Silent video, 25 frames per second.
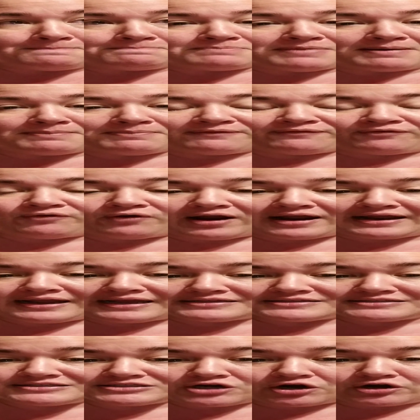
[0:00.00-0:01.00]
But before I
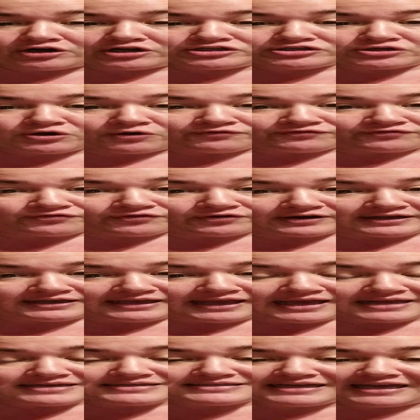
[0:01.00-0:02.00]
get started, don't
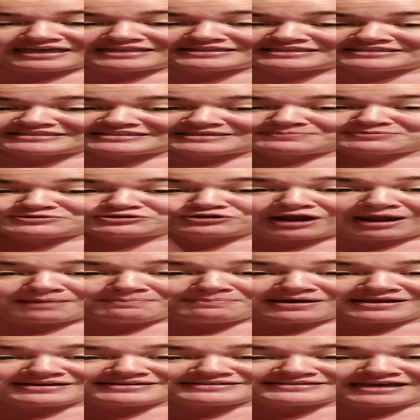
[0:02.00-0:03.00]
forget to hit the subscribe
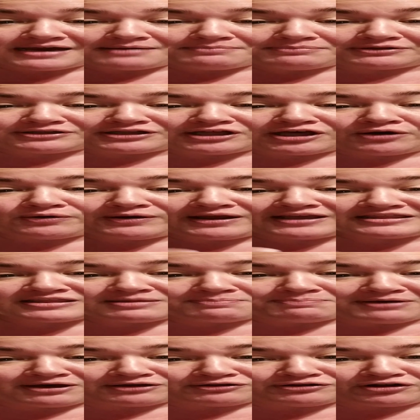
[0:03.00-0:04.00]
button down below. Hit
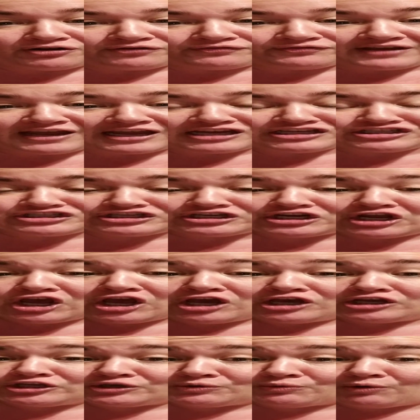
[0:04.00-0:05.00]
the bell notification.
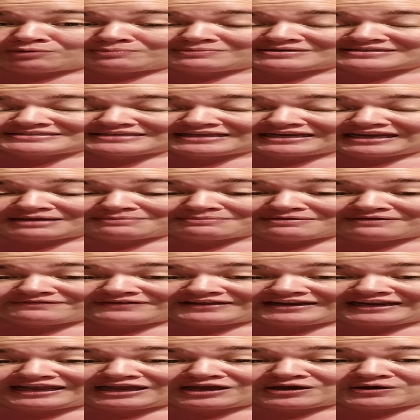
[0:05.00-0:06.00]
You won't miss any of my
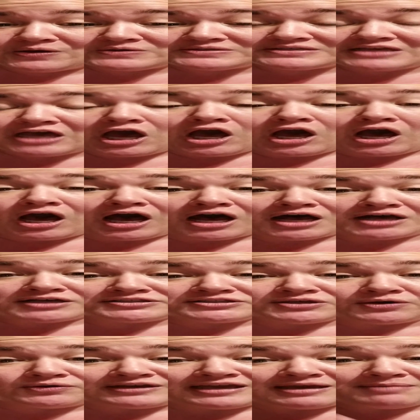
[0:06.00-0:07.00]
videos.
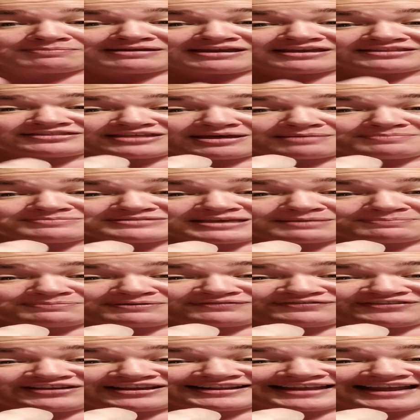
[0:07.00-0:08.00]
Also, give me a thumbs up
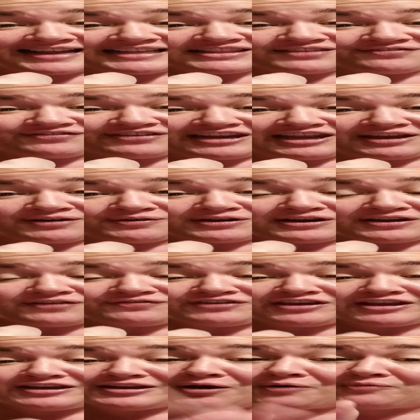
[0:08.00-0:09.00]
if you like the video. And
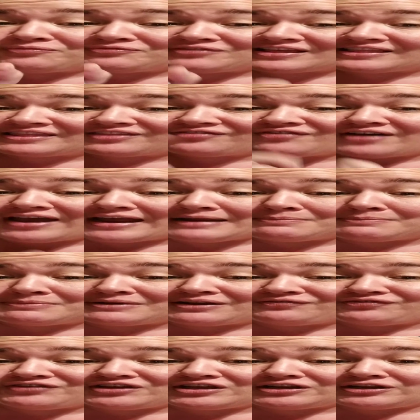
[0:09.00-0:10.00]
if you don't, that's fine. But
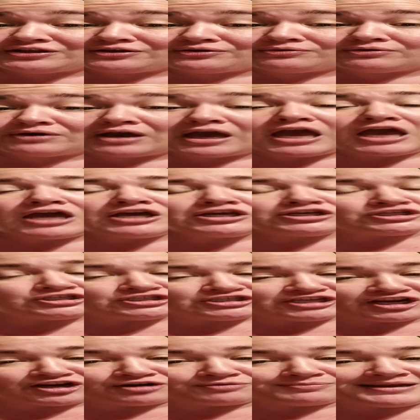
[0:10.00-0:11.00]
if you do,
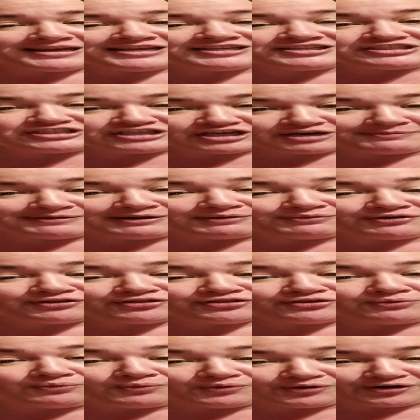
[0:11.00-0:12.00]
share me
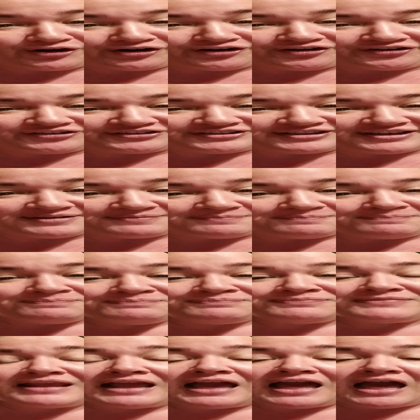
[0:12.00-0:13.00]
with the world.
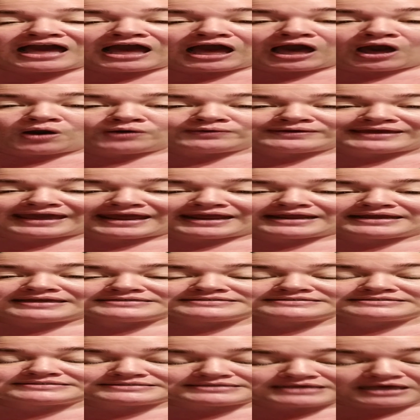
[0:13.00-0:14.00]
Okay,
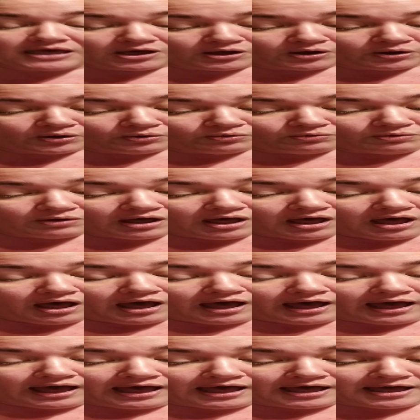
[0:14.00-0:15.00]
so
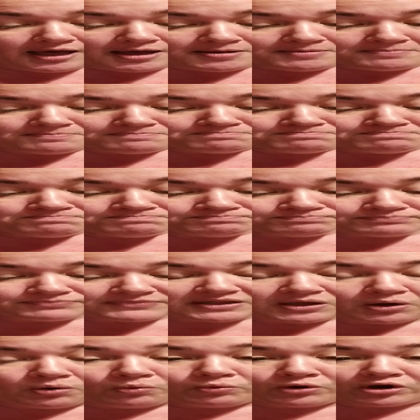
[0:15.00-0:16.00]

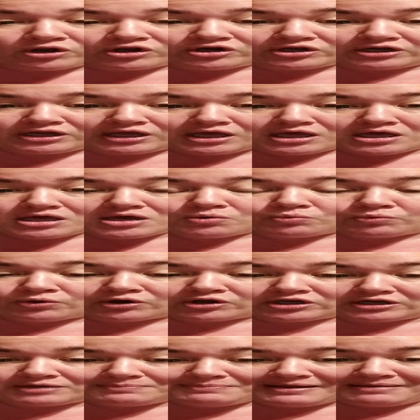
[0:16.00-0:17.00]
we're
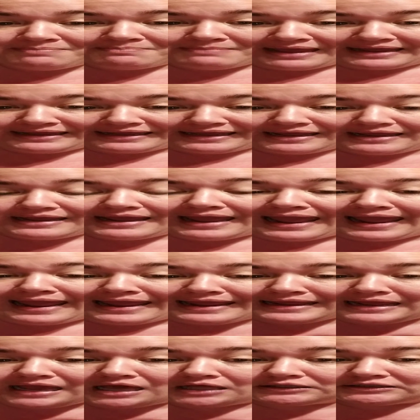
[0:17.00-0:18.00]
gonna be making
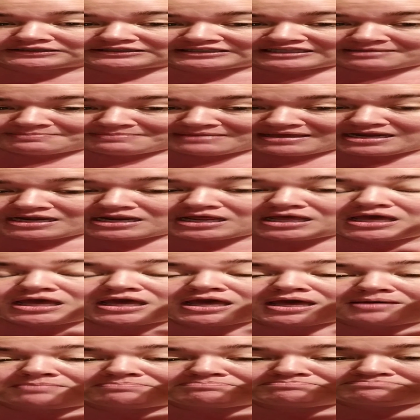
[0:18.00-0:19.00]
a lemon
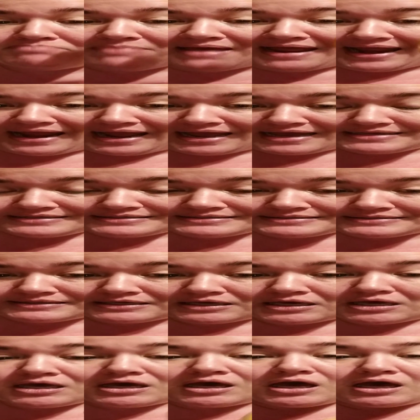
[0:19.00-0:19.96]
mask.